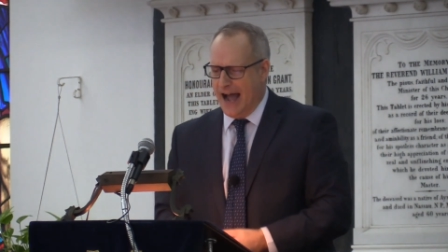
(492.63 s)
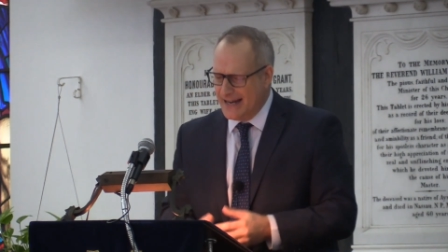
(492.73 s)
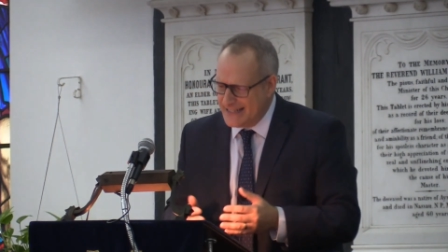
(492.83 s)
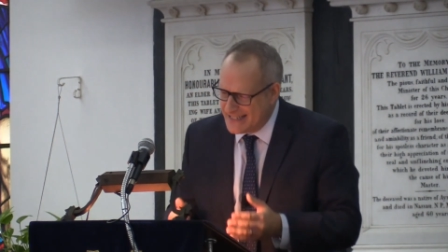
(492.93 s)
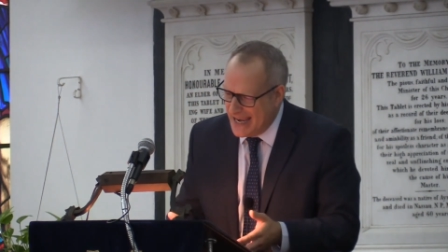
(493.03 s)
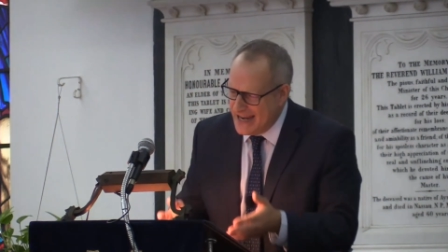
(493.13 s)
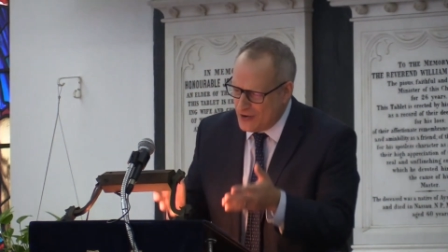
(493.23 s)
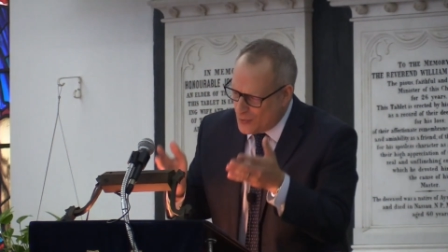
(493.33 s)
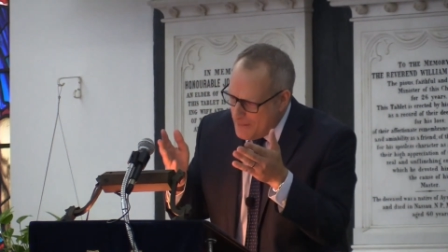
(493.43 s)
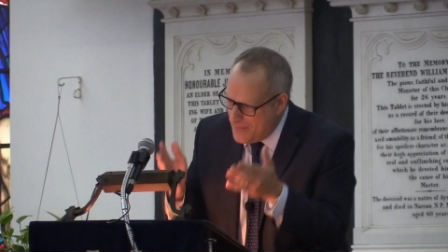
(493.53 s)

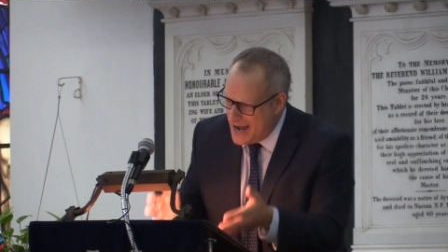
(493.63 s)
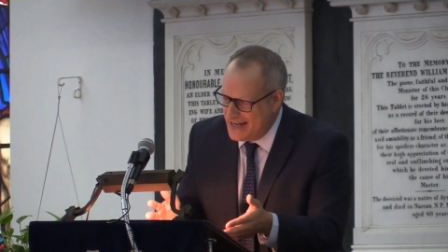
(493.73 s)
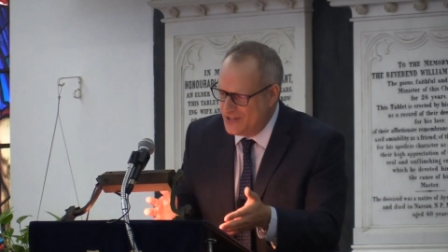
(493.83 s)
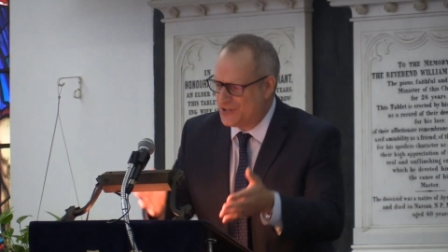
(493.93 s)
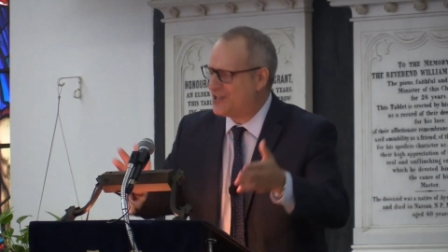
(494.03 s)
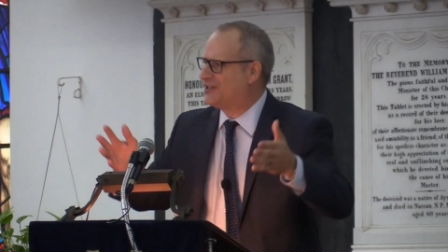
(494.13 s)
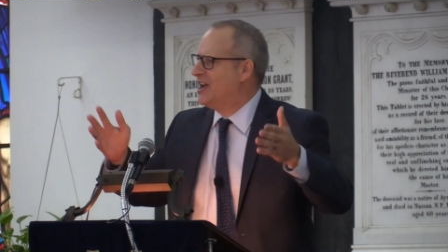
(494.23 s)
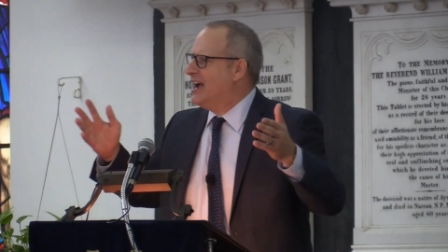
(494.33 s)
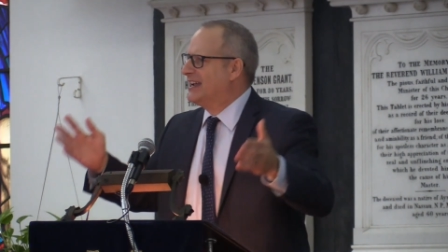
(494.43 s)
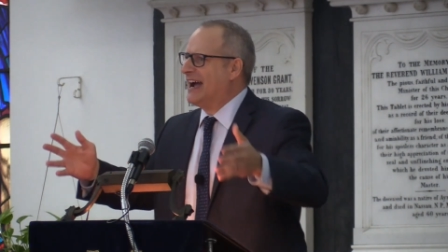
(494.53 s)
Isaiah reminds us
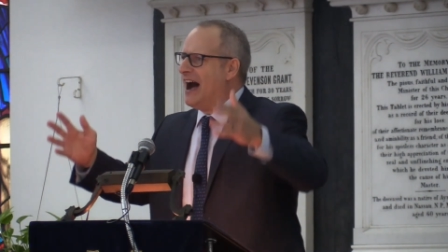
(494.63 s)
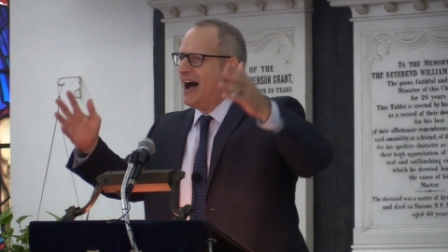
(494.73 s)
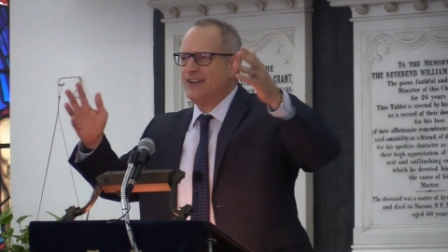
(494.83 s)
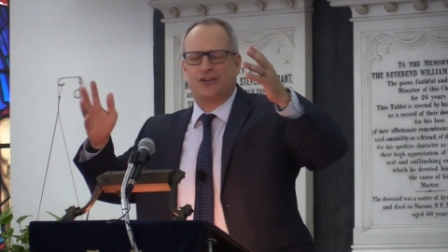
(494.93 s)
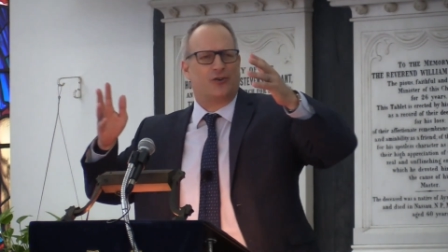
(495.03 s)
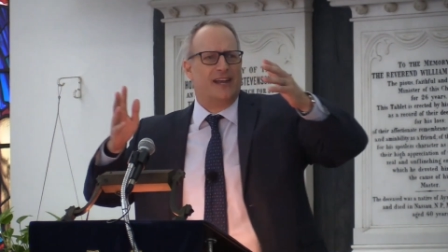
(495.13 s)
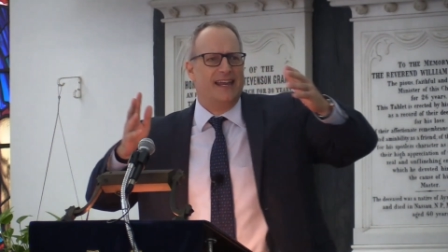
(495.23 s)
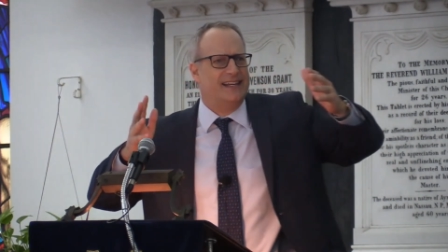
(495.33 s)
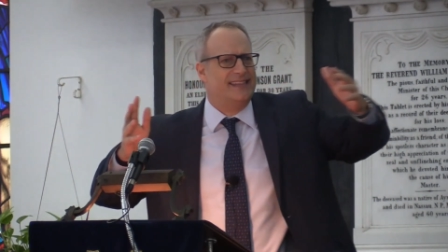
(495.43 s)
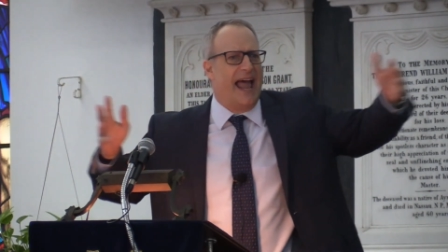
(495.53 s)
God
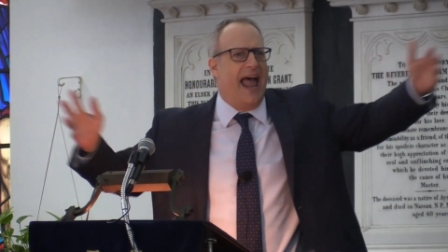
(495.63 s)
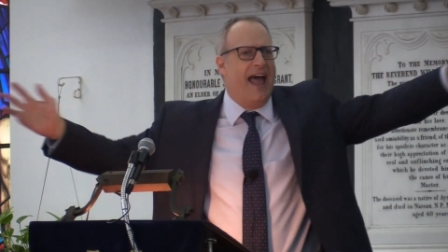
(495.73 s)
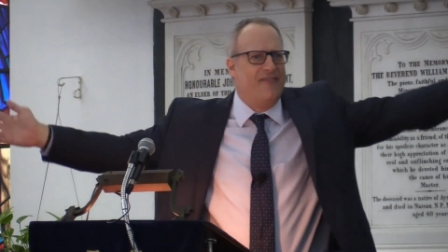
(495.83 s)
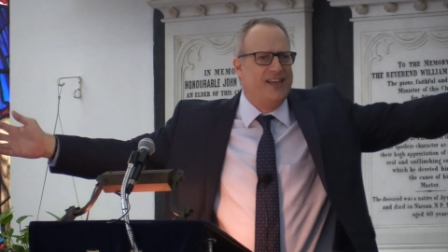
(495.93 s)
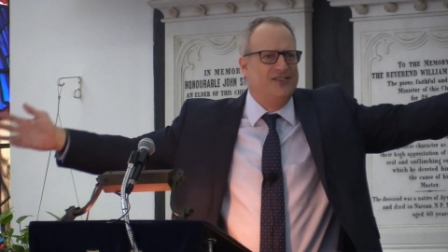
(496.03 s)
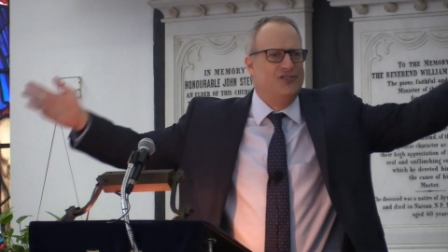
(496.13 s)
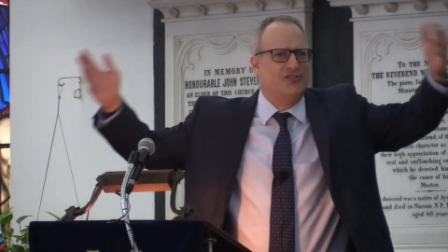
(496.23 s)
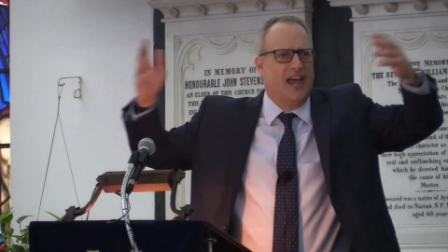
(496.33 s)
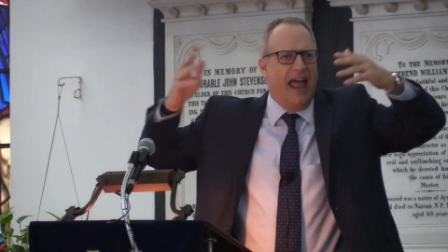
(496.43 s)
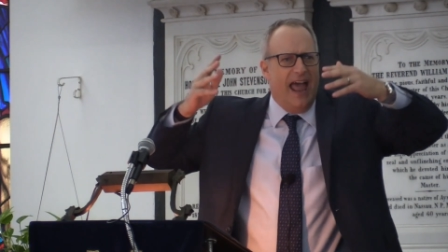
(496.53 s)
created the
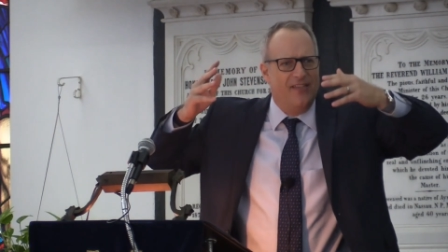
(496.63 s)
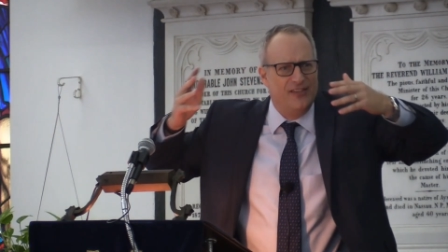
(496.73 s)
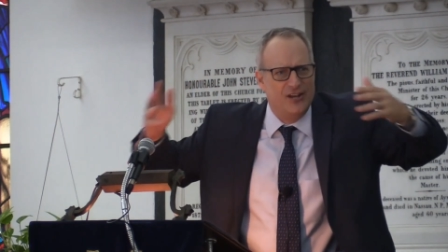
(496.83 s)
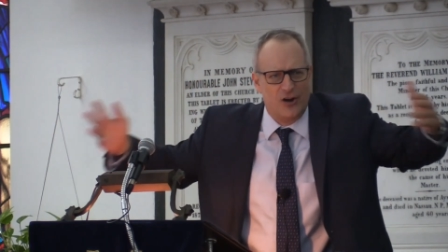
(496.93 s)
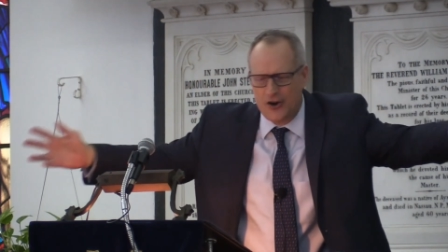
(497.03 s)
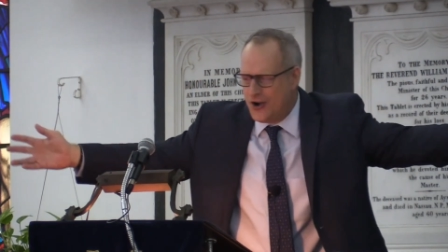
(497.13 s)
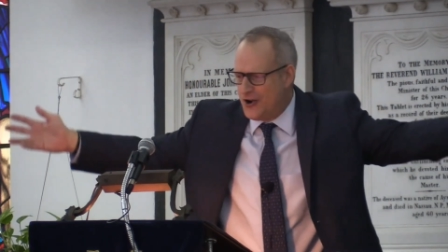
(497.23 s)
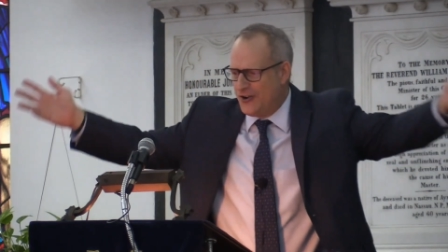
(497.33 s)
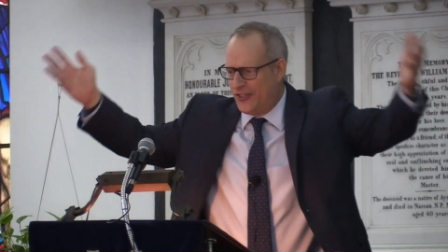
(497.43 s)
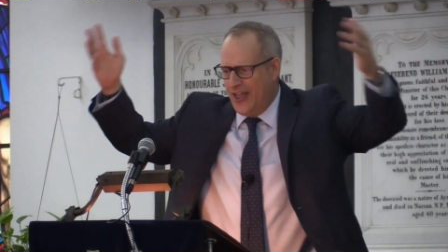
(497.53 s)
heavens and the
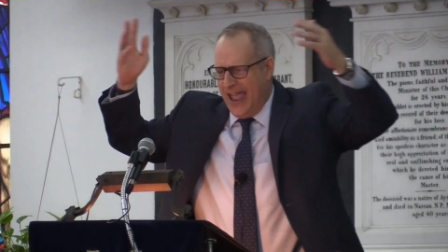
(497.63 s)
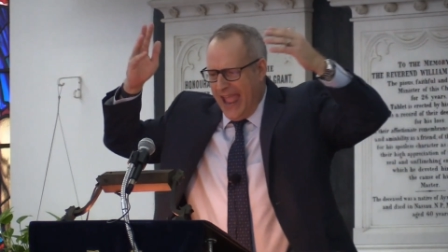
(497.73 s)
earth,